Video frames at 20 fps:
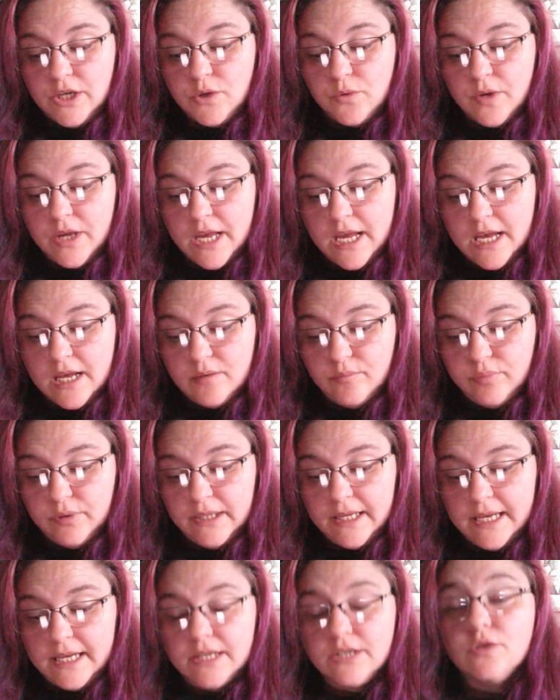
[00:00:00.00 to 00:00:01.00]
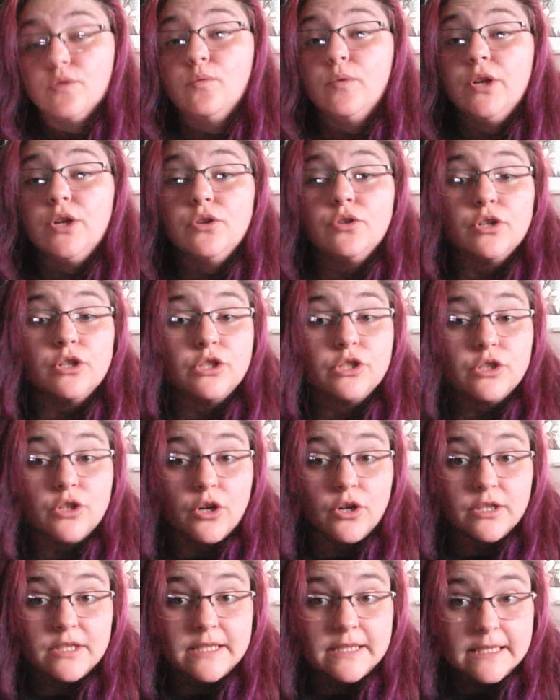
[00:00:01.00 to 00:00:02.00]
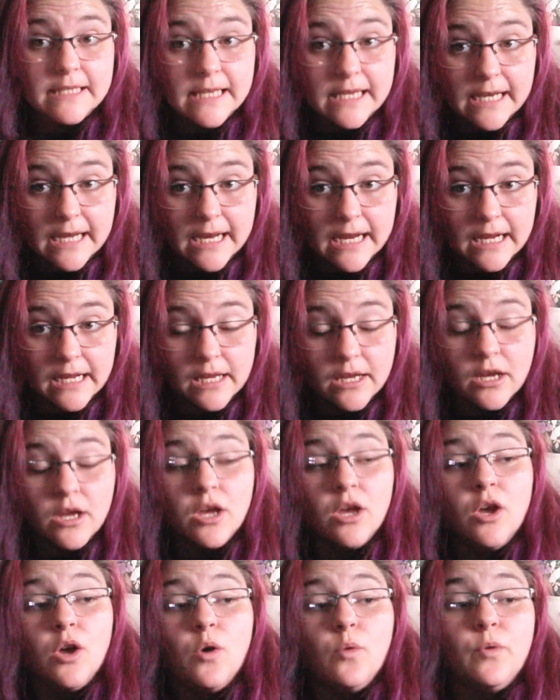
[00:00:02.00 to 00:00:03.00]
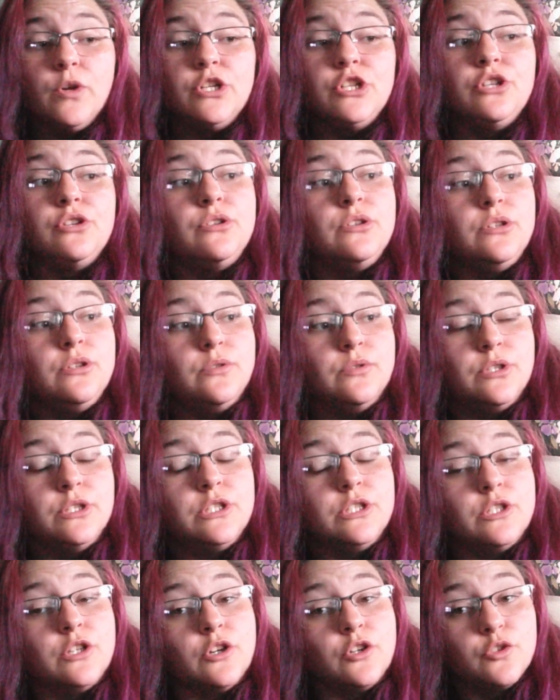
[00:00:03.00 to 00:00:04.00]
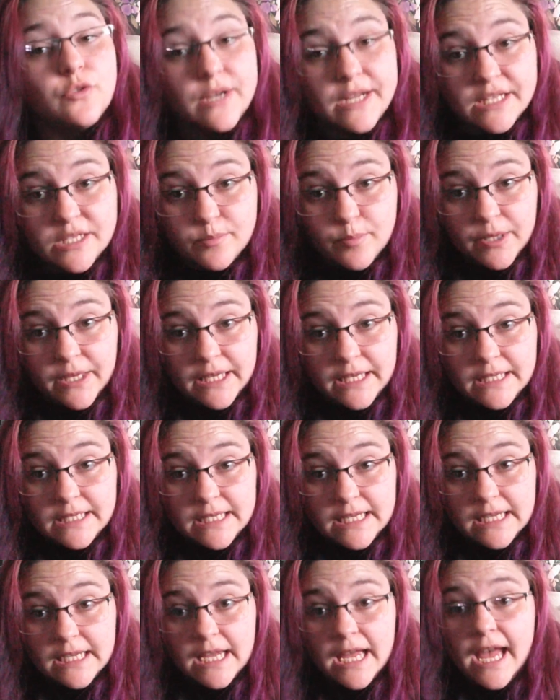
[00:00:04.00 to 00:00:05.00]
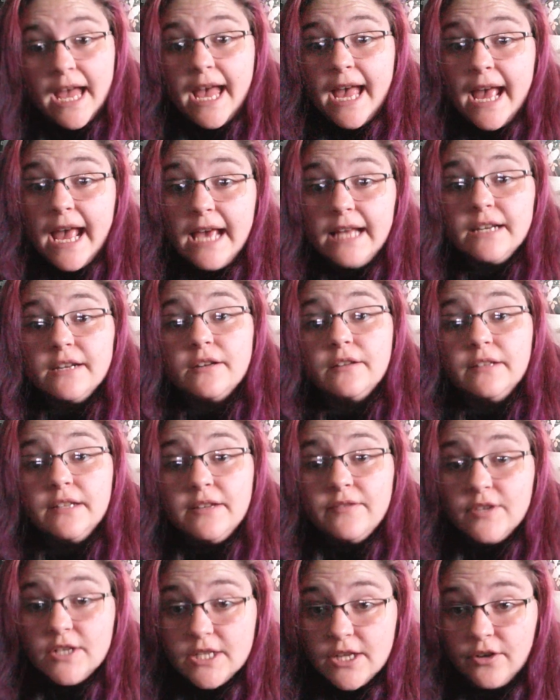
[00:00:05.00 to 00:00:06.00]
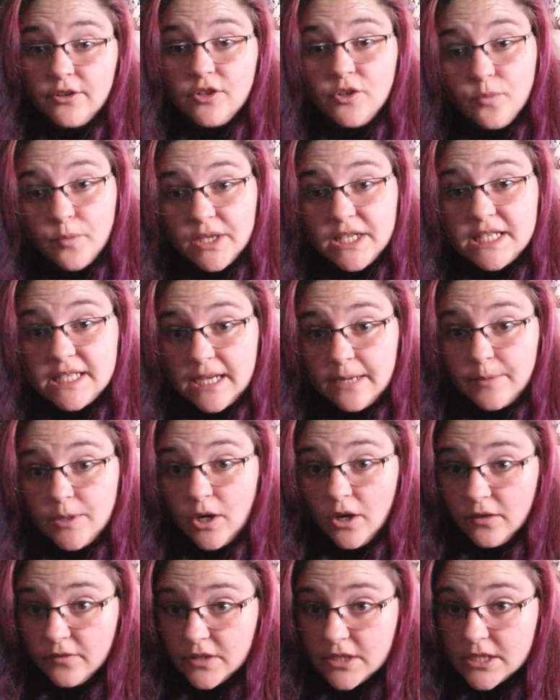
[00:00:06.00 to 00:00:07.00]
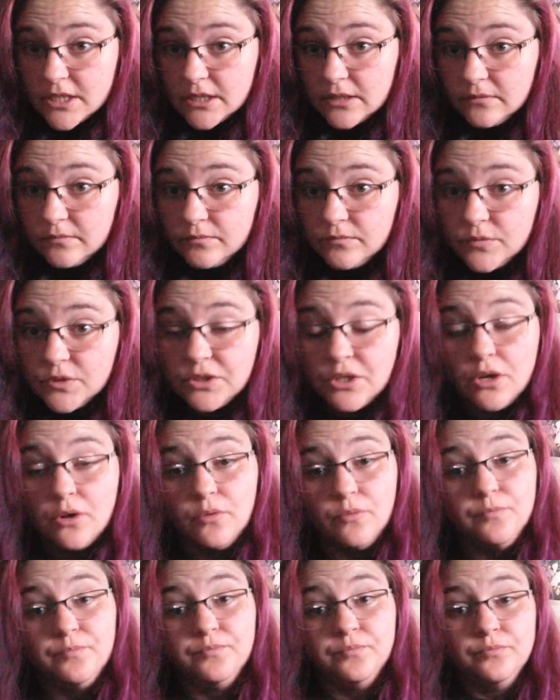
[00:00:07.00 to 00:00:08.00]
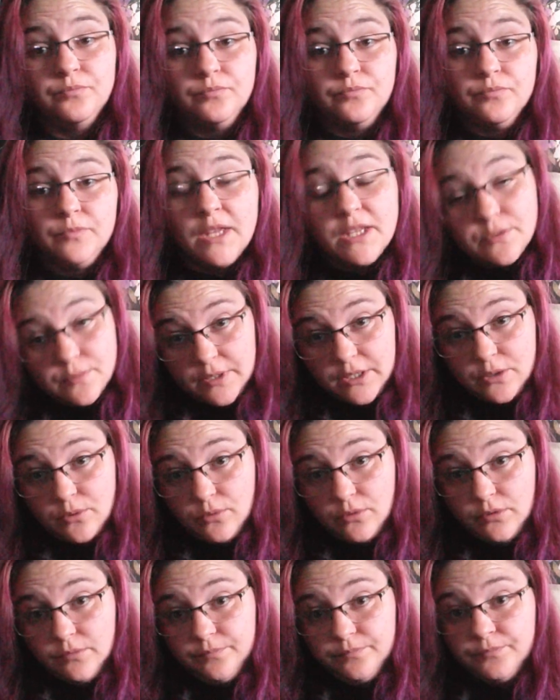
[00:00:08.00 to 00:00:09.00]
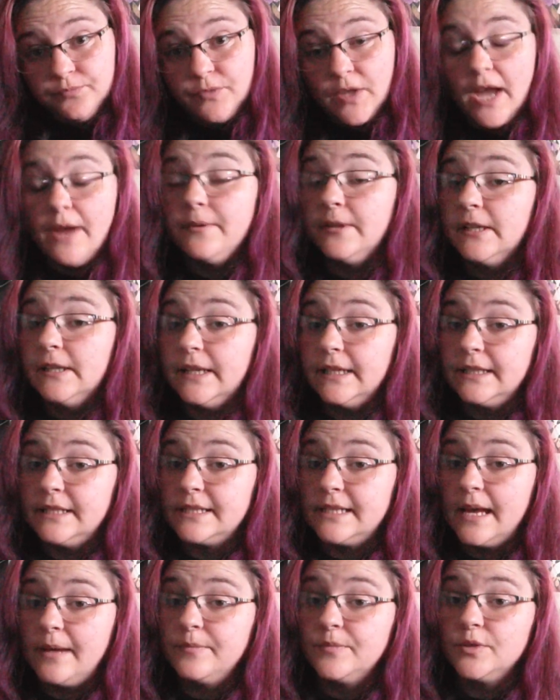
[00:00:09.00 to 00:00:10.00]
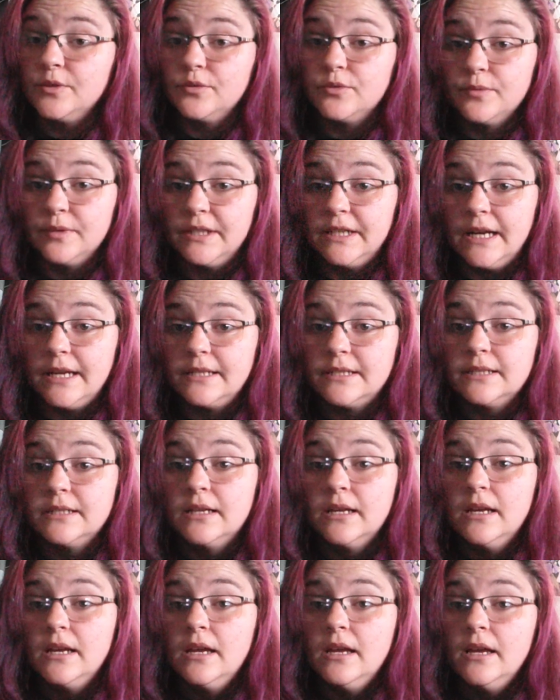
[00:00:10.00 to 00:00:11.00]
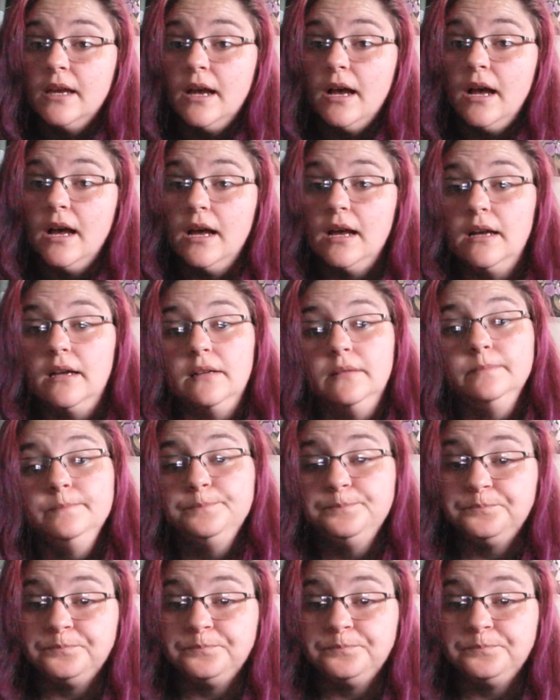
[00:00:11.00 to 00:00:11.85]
you can plant, when you should start seeding, when you should start transplanting, and it'll even tell you when it's time to harvest. So that's really cool. I really like this app, so it's really nice. Other